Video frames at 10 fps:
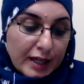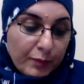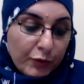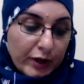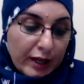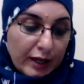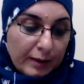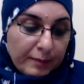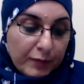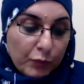Ya
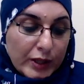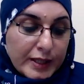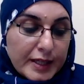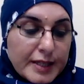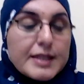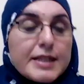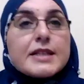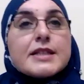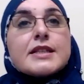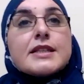bunayya, what is
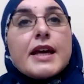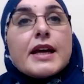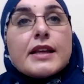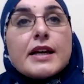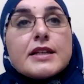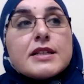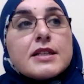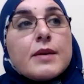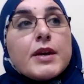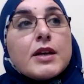this snake that is
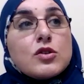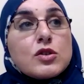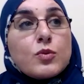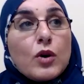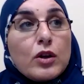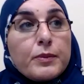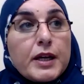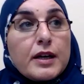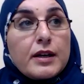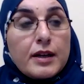coming to swallow
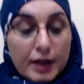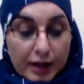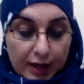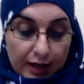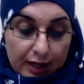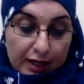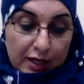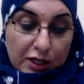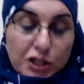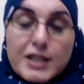me?
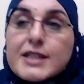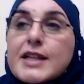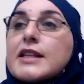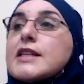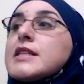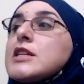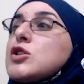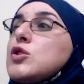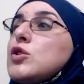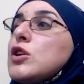She said, This
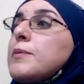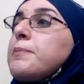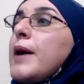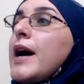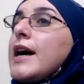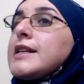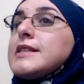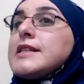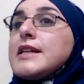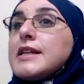is your bad
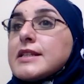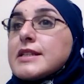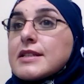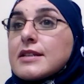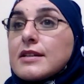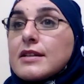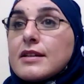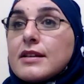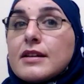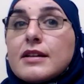deeds.
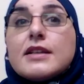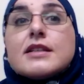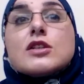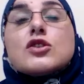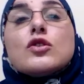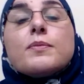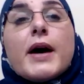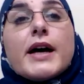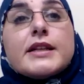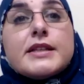This is your
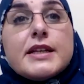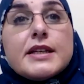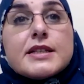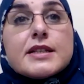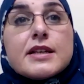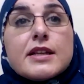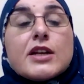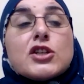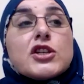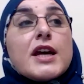bad deeds.
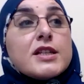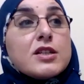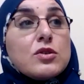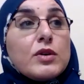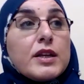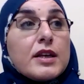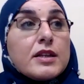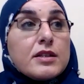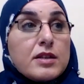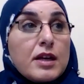They chase you in
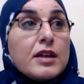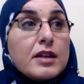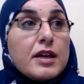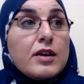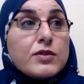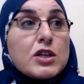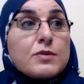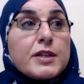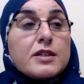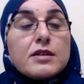the in the day of
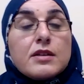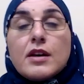judgment.